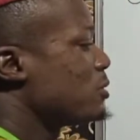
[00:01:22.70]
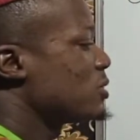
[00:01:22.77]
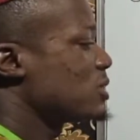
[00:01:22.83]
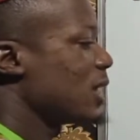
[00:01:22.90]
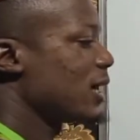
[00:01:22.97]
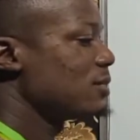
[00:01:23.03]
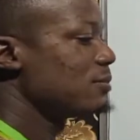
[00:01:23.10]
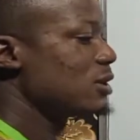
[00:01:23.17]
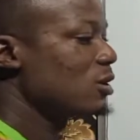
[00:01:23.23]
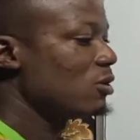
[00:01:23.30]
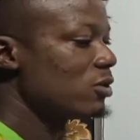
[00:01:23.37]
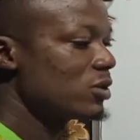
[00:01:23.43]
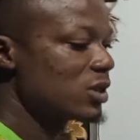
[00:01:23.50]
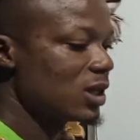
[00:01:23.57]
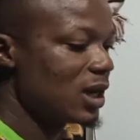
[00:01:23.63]
both sides,
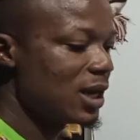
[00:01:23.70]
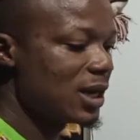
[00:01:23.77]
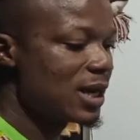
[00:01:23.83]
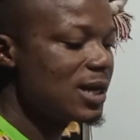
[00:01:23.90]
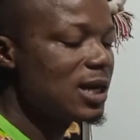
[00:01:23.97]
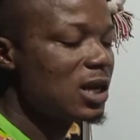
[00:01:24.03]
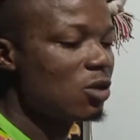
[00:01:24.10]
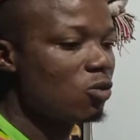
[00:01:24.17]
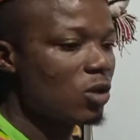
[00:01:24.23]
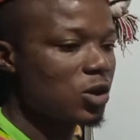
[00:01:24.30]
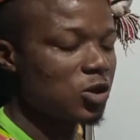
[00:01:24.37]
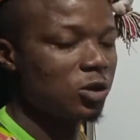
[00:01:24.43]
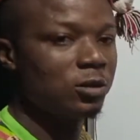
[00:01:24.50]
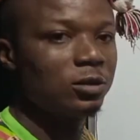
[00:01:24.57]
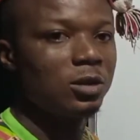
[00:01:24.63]
because in any
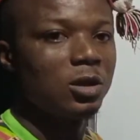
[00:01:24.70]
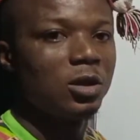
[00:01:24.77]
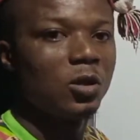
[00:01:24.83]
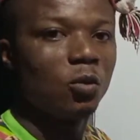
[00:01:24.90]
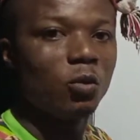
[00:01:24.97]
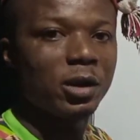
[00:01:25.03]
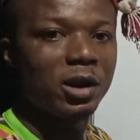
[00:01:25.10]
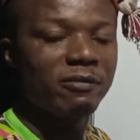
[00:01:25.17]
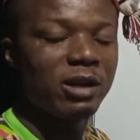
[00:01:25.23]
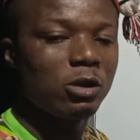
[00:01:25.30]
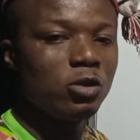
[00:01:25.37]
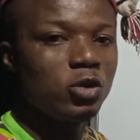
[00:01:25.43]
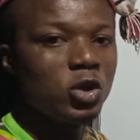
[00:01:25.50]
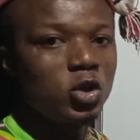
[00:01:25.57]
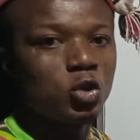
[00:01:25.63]
equation, whatever
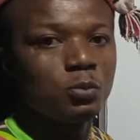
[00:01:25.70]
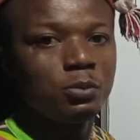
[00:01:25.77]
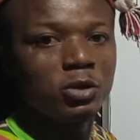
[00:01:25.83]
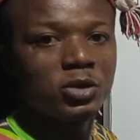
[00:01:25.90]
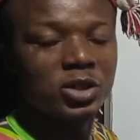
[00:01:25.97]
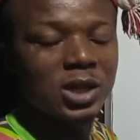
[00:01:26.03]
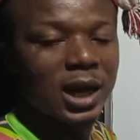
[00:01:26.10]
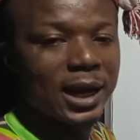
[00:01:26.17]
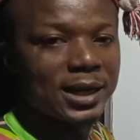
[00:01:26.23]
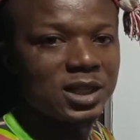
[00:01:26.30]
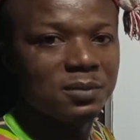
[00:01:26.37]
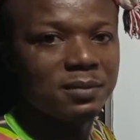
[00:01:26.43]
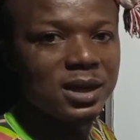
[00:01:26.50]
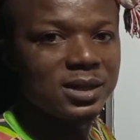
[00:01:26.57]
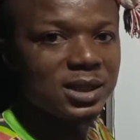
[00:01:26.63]
you do to both
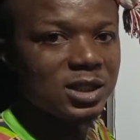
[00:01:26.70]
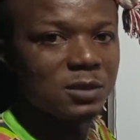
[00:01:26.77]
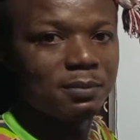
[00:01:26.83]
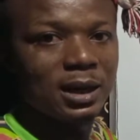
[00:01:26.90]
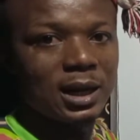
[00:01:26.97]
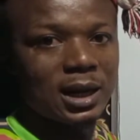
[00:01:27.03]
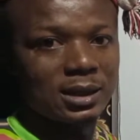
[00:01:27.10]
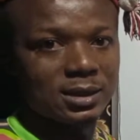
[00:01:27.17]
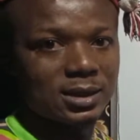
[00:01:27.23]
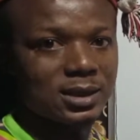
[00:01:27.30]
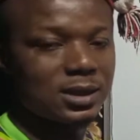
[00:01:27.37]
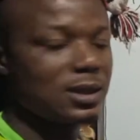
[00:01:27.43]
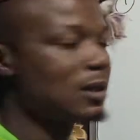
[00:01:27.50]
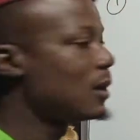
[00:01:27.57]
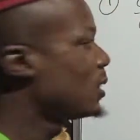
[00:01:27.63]
sides makes it
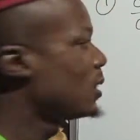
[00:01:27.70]
balanced.